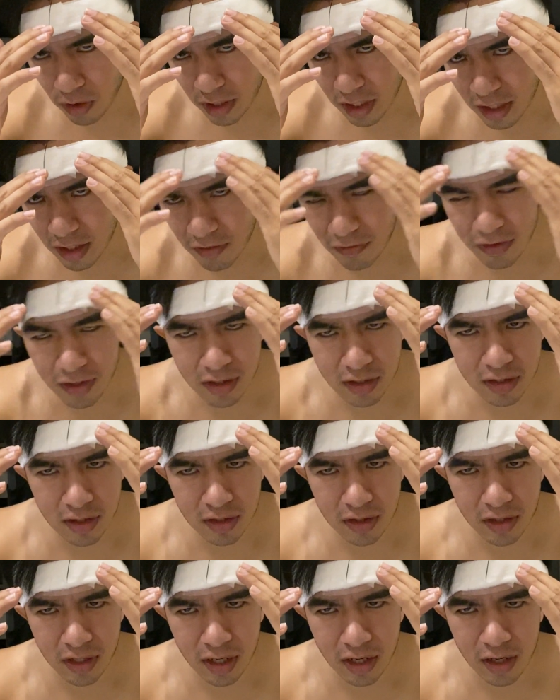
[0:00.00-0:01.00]
evened
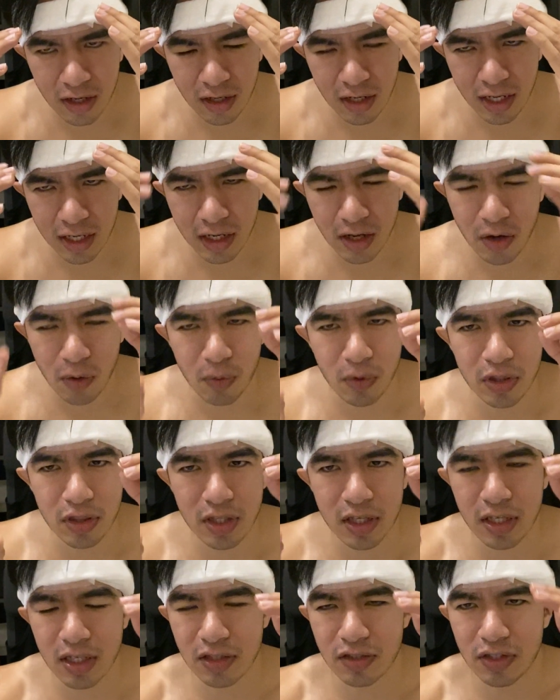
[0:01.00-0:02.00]
the hairline out, one
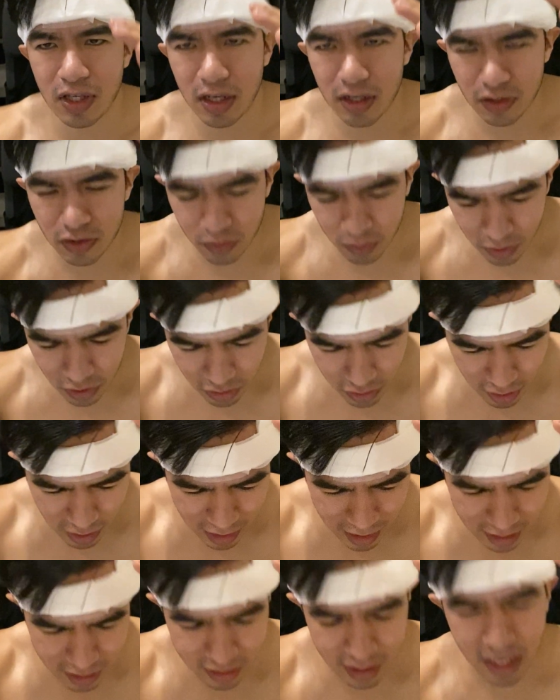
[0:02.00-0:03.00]
thing he said is when you're
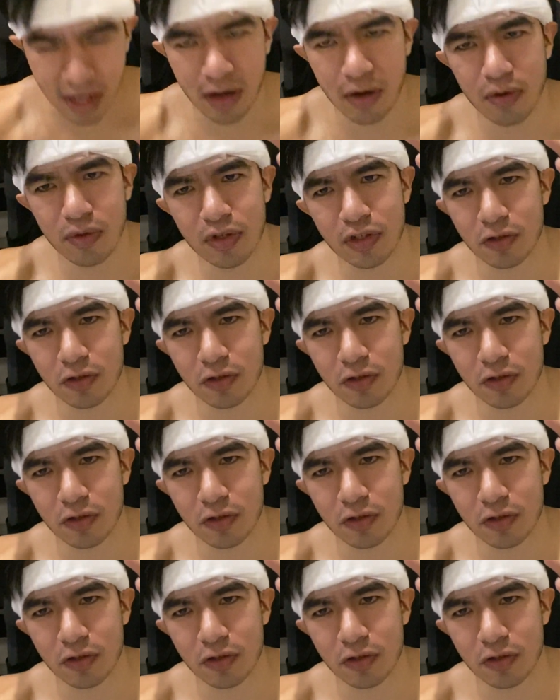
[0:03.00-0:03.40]
laying down,